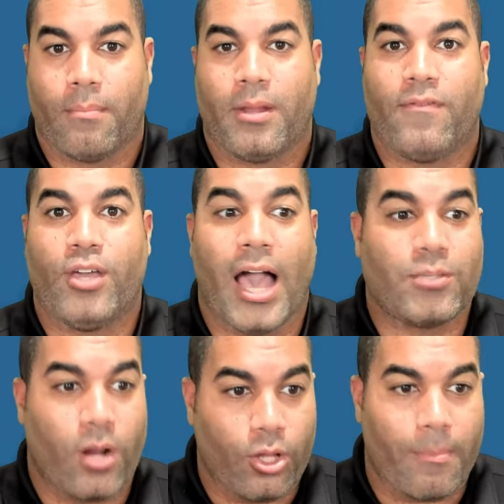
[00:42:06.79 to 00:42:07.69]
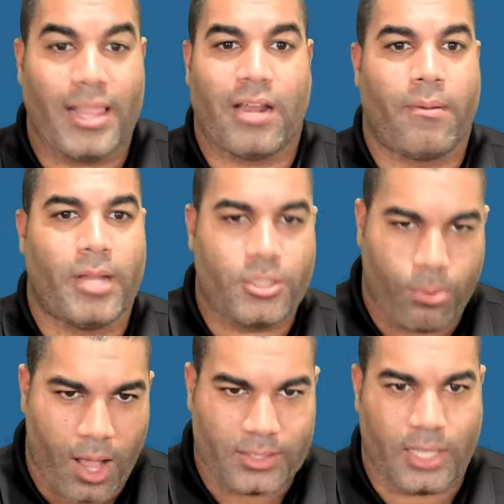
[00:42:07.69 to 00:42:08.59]
but if you guys want to learn my letter of recommendation
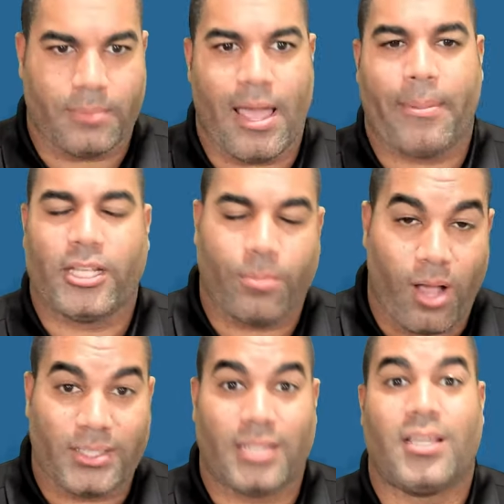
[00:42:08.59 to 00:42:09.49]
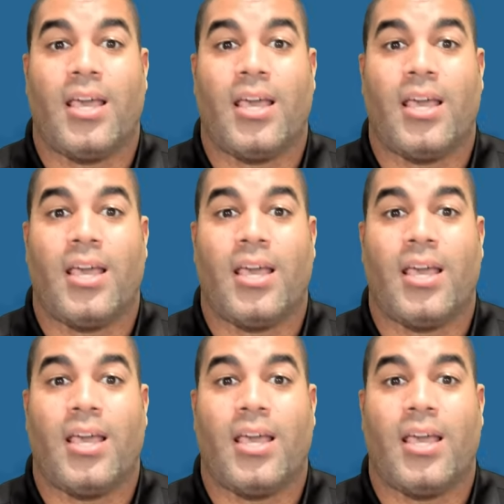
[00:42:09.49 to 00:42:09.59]
process and my application process,